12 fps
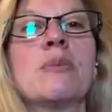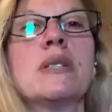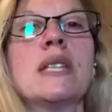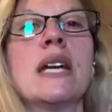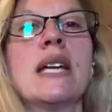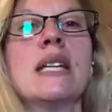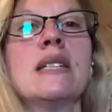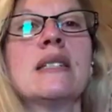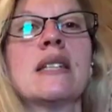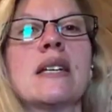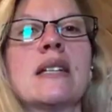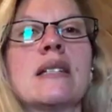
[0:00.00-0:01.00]
But Diana
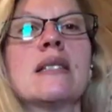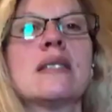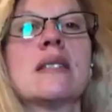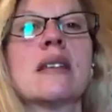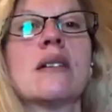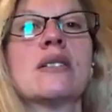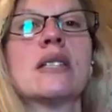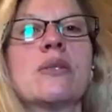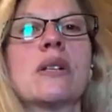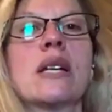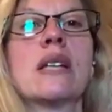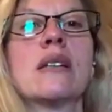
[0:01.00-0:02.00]
says, I'll see
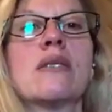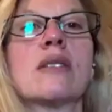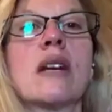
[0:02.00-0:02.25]
what I can